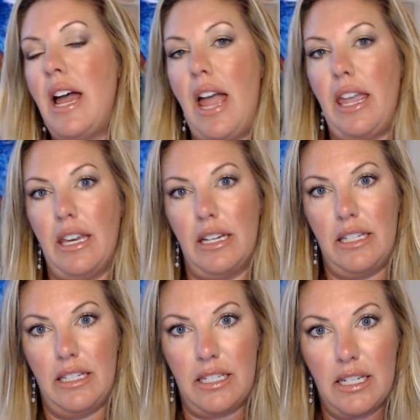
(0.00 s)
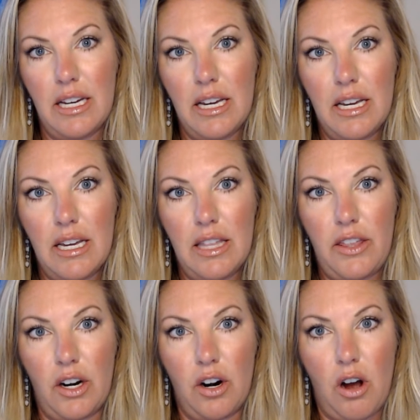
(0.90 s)
and
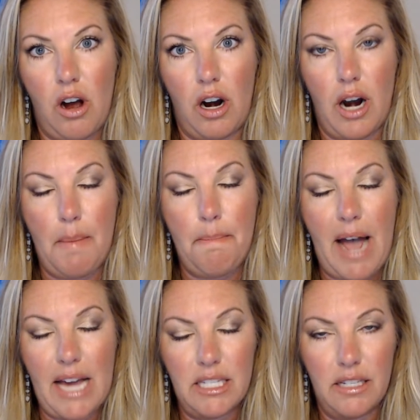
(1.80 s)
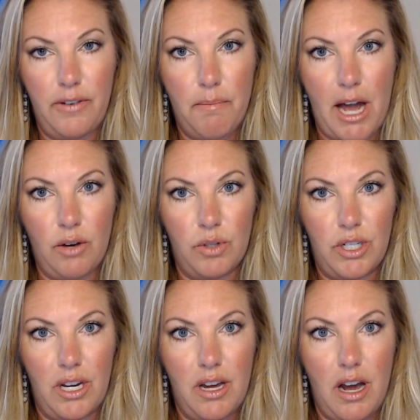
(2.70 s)
there are a massive amount
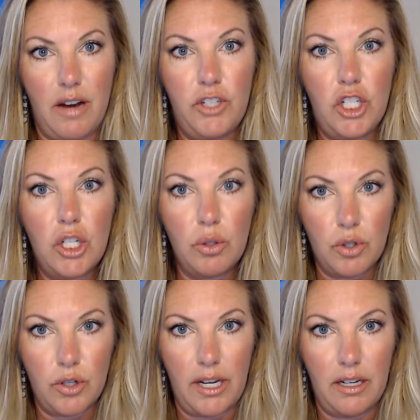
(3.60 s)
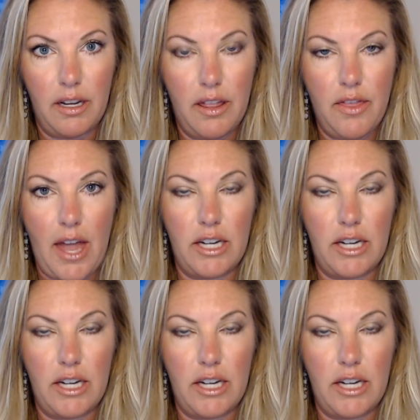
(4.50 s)
of children that